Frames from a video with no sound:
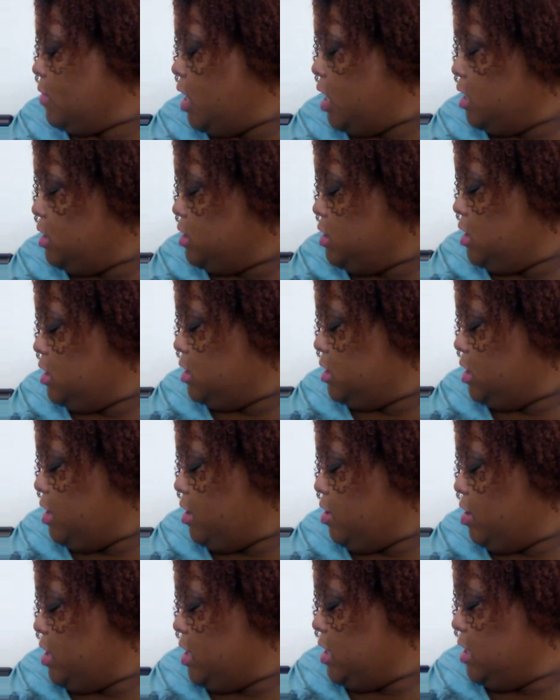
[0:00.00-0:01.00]
And then
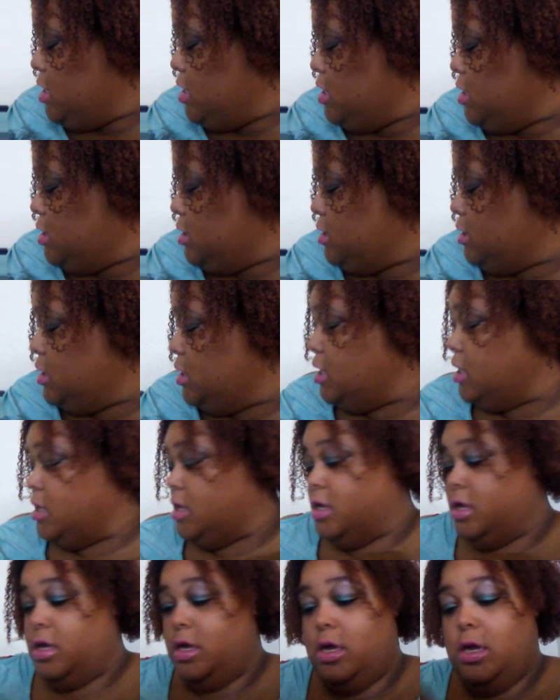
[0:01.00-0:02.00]
there is
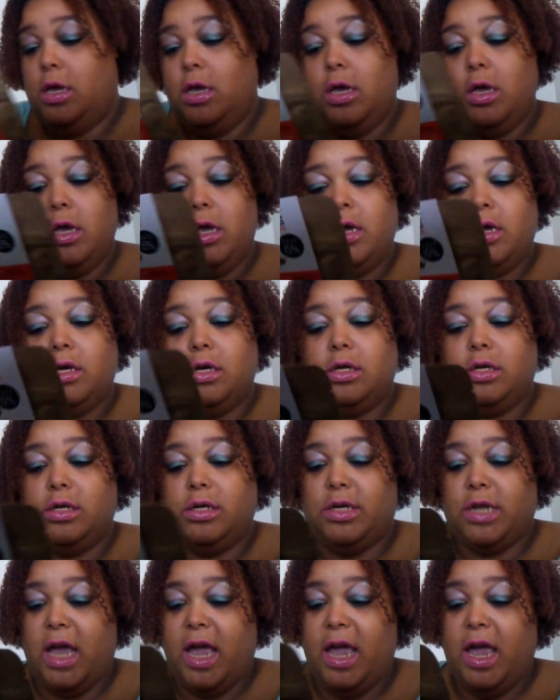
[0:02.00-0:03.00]

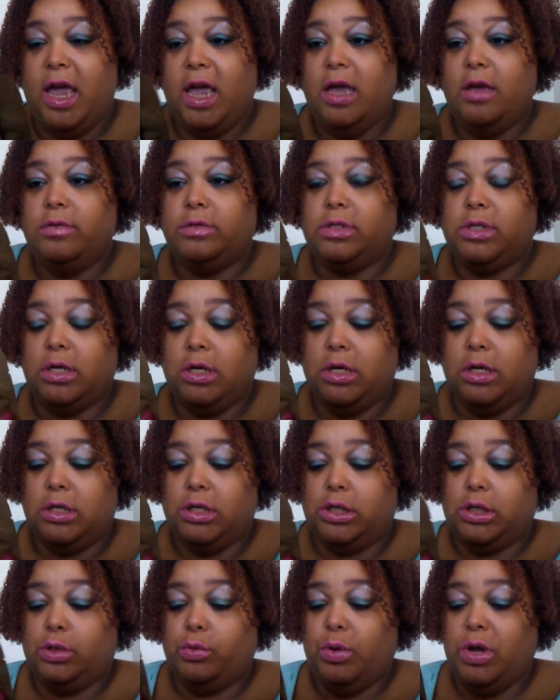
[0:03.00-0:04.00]
Dave's
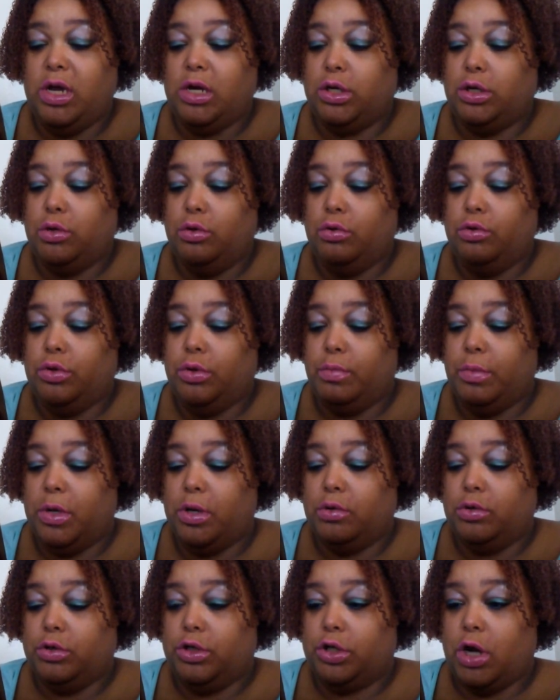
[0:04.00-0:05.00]
Sweet Tooth
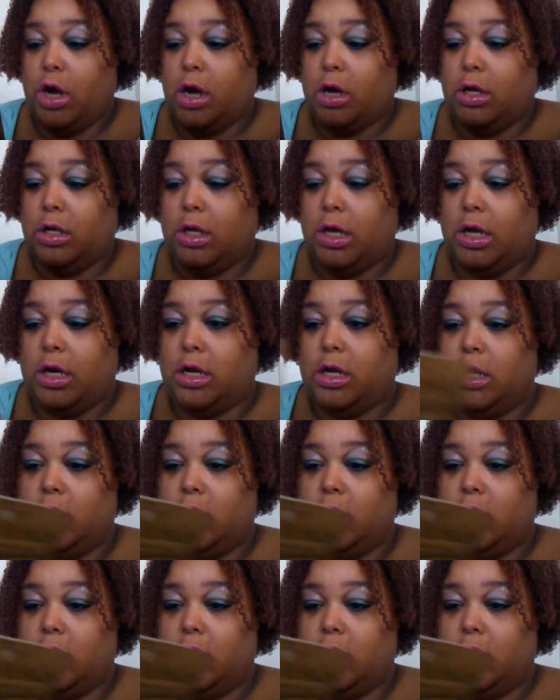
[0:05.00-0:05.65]
Milk Chocolate.